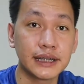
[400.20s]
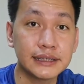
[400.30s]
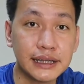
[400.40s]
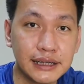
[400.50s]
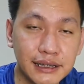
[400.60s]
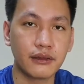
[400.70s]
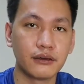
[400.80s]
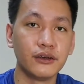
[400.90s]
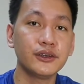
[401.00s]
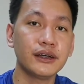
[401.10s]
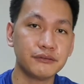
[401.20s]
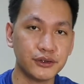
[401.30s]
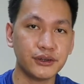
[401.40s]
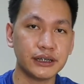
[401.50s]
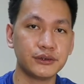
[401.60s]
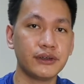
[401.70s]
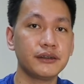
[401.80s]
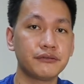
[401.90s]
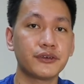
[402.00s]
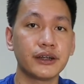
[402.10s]
That's it. All you have to do is
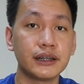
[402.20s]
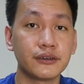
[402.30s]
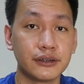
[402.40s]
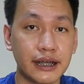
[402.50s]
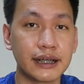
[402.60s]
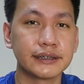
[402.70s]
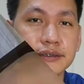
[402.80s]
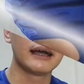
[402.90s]
wait for it to dry.